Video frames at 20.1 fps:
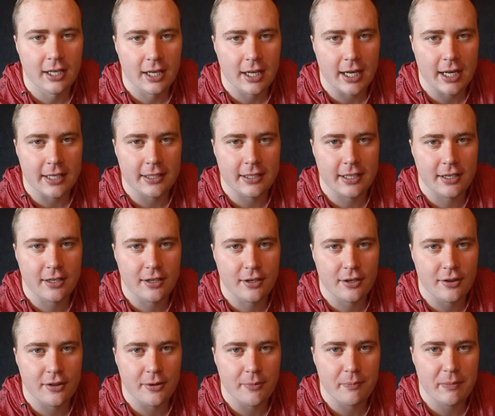And
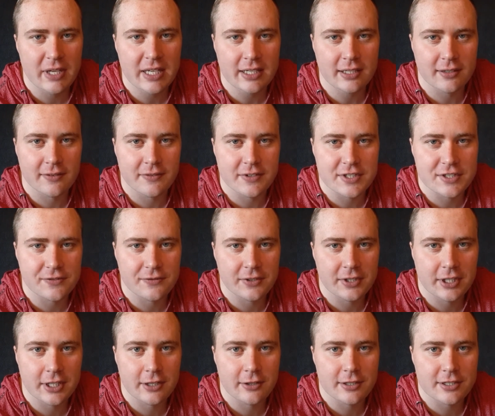then the meat of this
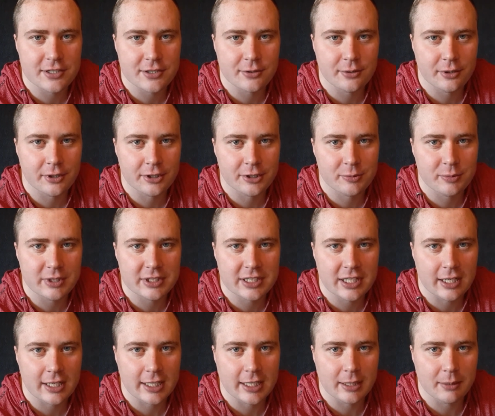video is going to be
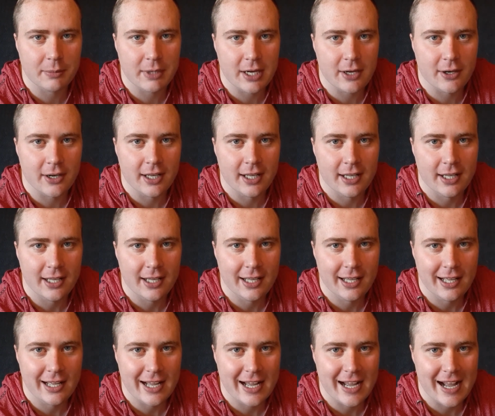talking about
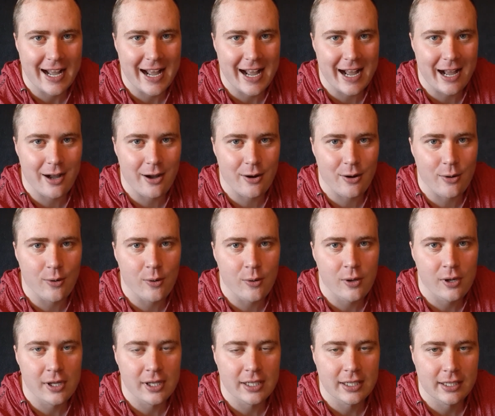how
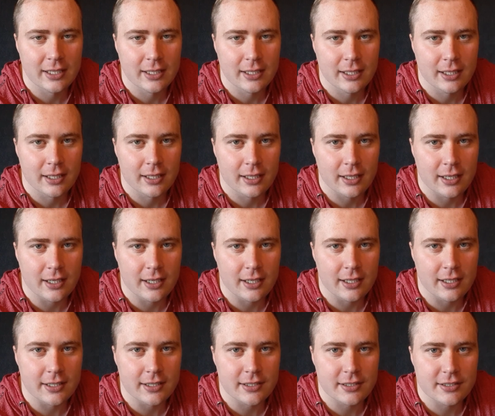
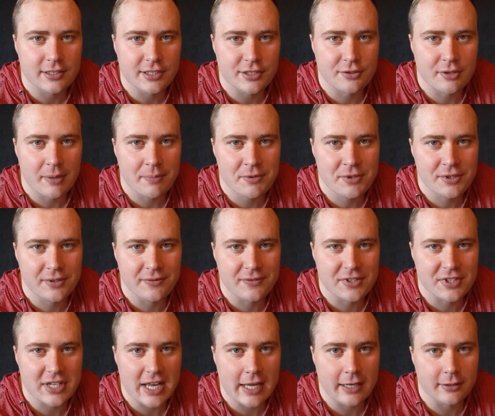disruption of
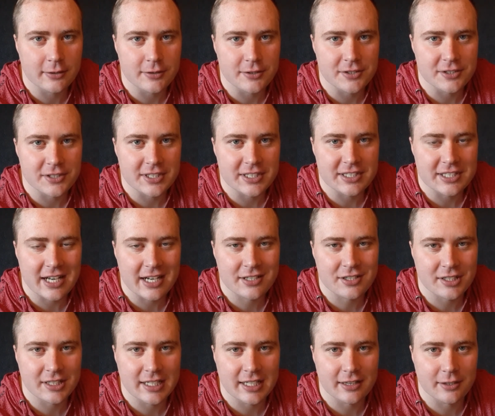cycles is
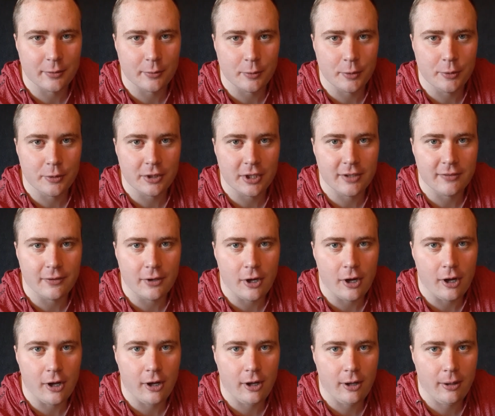actually at the root of
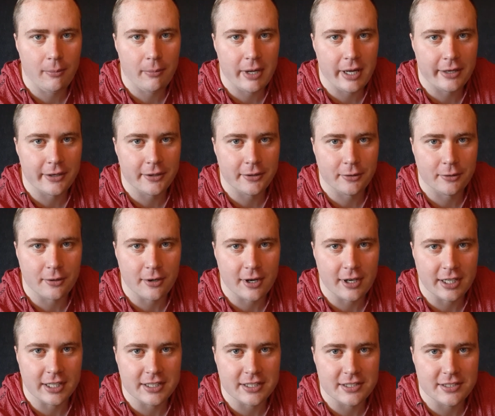all modern
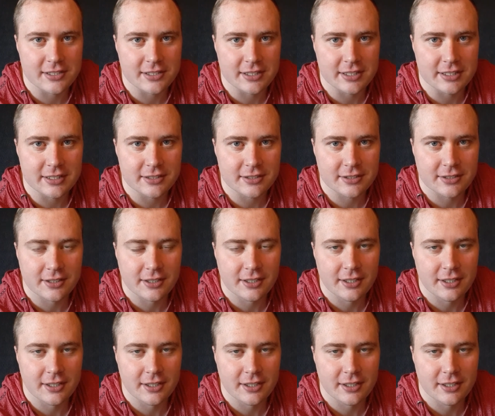chronic disease.